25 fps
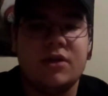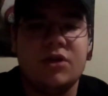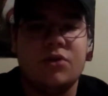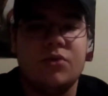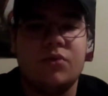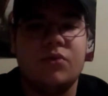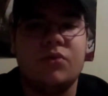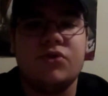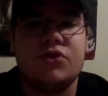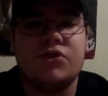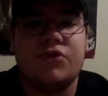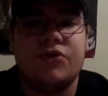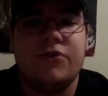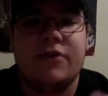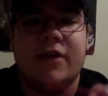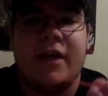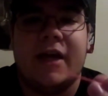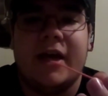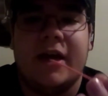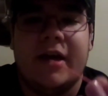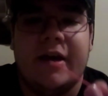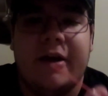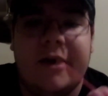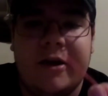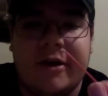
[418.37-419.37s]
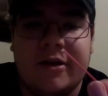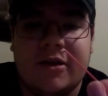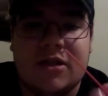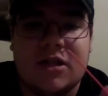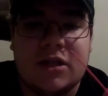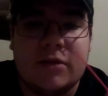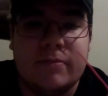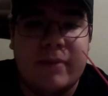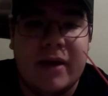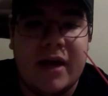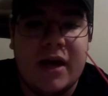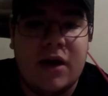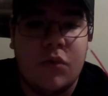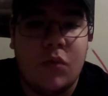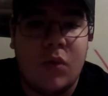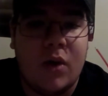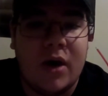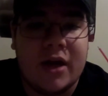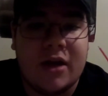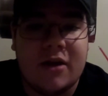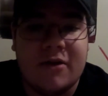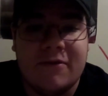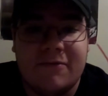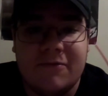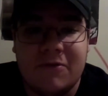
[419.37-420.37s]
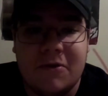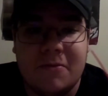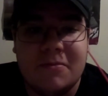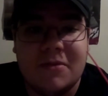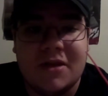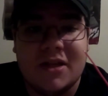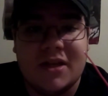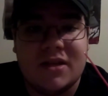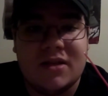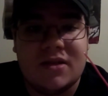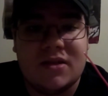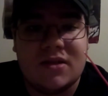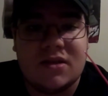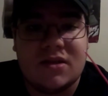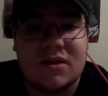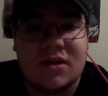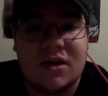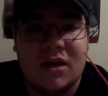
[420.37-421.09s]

you also get a spare wire from this.